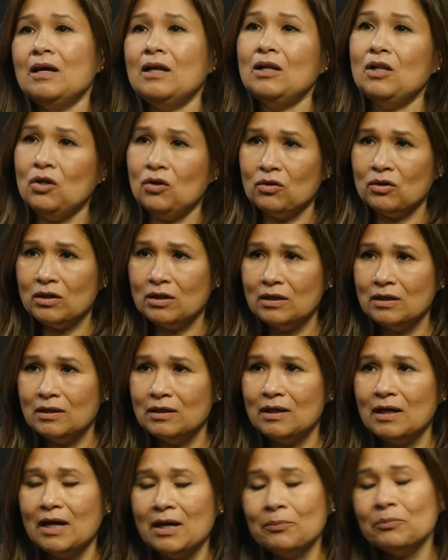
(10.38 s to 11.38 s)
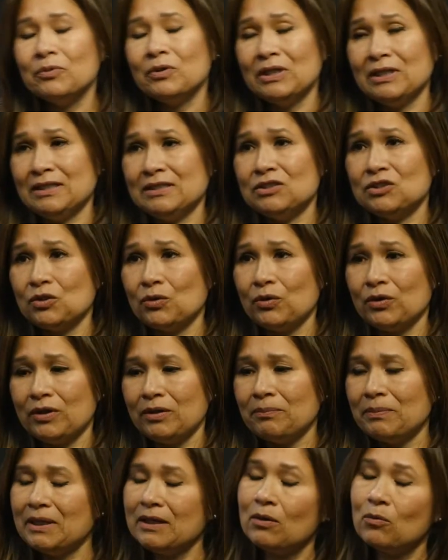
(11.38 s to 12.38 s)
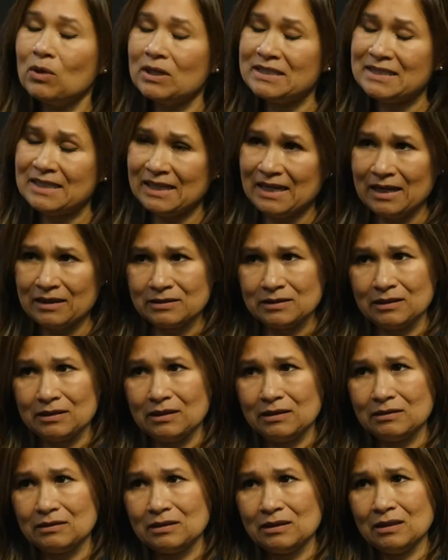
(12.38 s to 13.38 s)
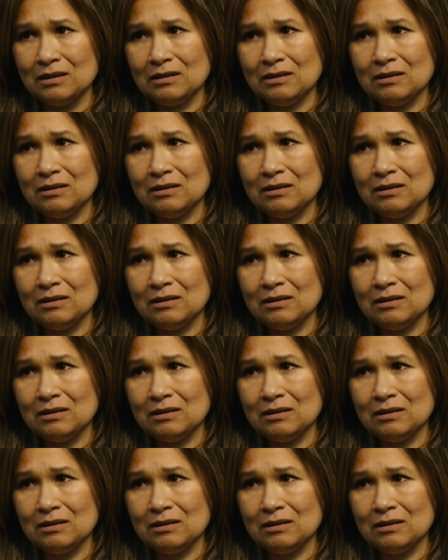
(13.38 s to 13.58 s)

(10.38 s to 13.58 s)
Look, I'm really sorry, but it was an accident.